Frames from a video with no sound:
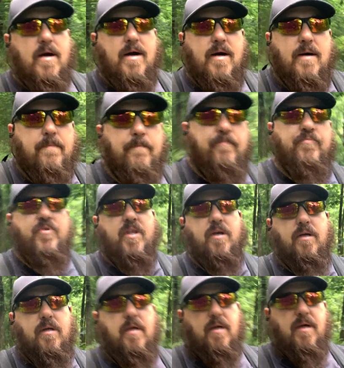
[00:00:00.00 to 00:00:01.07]

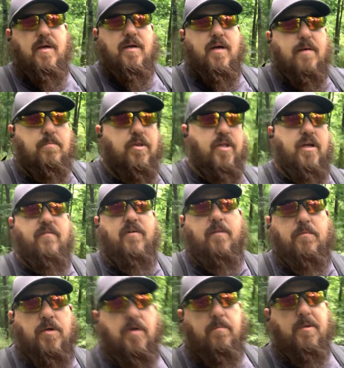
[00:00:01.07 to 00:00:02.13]
I believe
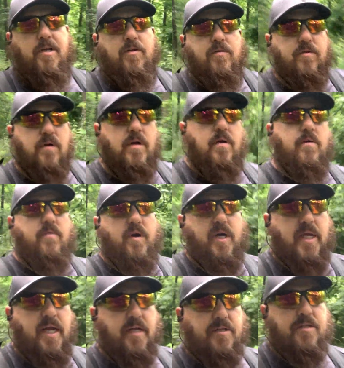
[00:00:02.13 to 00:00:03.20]
I'm going to be doing
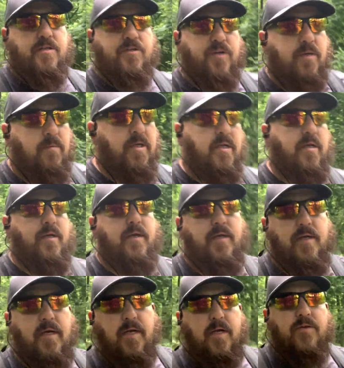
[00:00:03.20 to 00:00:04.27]
radiation treatment,
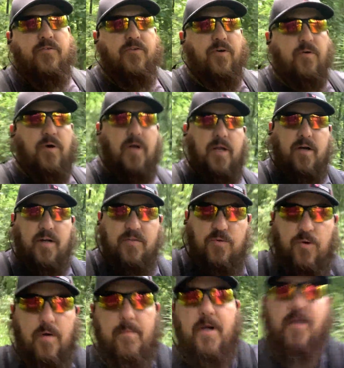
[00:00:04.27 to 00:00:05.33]
so I don't have to
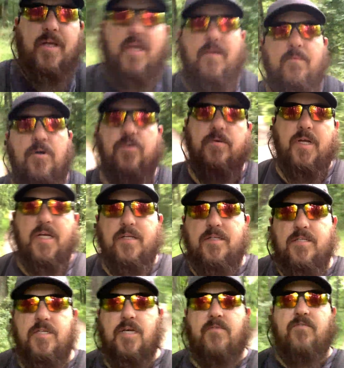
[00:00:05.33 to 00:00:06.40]
worry about chemo and getting
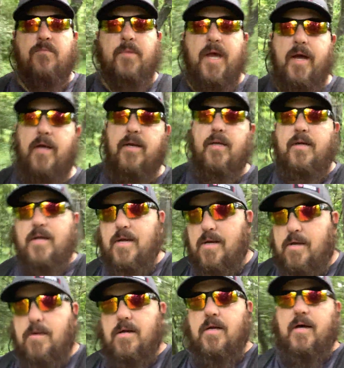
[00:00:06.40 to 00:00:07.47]
sick from that.
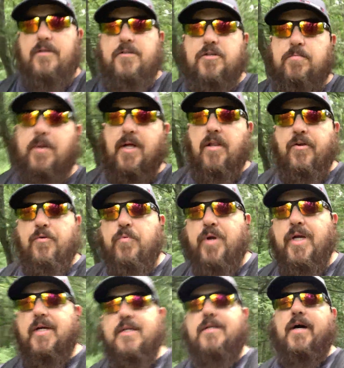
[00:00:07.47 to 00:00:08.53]
And I'll just be a little
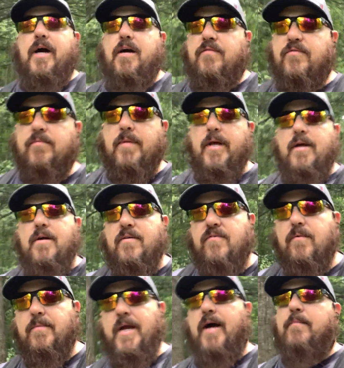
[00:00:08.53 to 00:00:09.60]
weak and tired
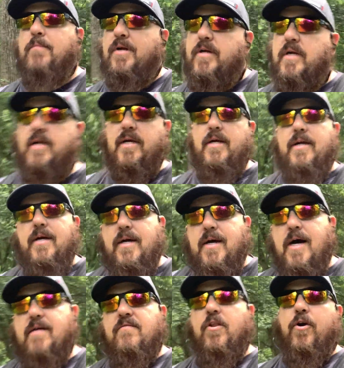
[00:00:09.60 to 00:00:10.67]
from that. But
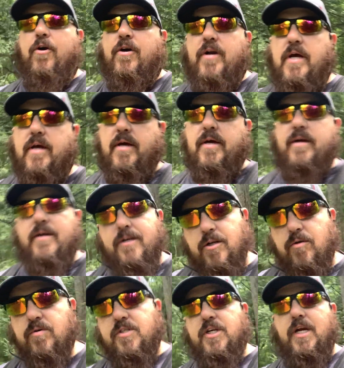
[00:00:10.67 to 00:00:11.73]
I've learned, do
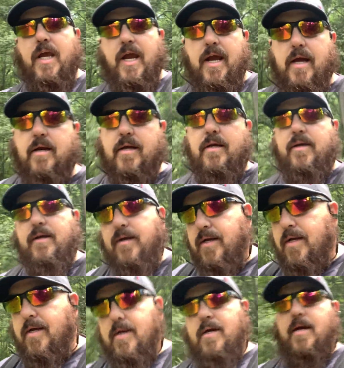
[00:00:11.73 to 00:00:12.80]
what you can
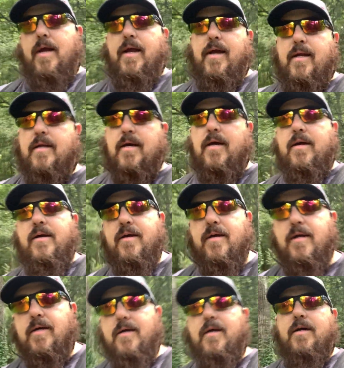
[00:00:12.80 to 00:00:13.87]
and
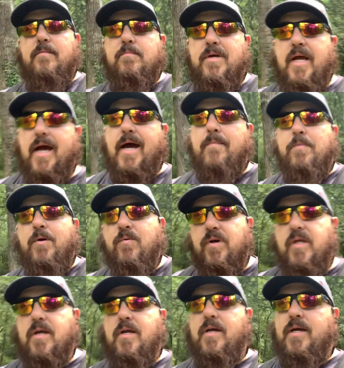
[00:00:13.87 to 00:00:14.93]
be happy with it,